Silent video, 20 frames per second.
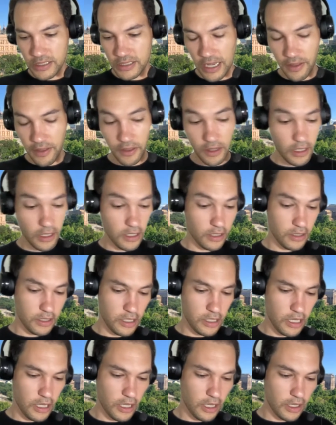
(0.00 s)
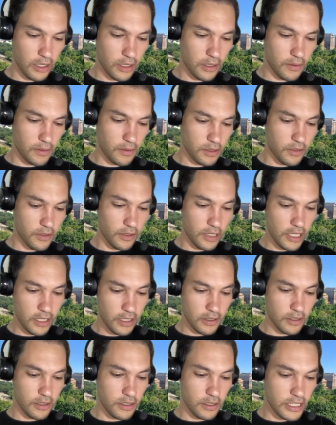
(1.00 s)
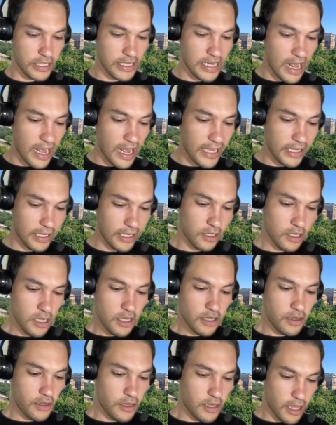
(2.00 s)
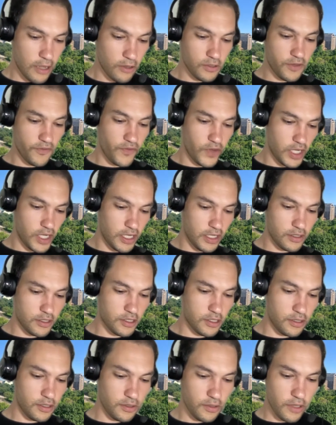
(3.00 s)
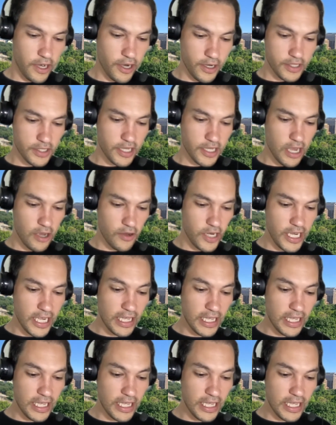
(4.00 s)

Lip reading: I think, and in denying those funds to Harris County,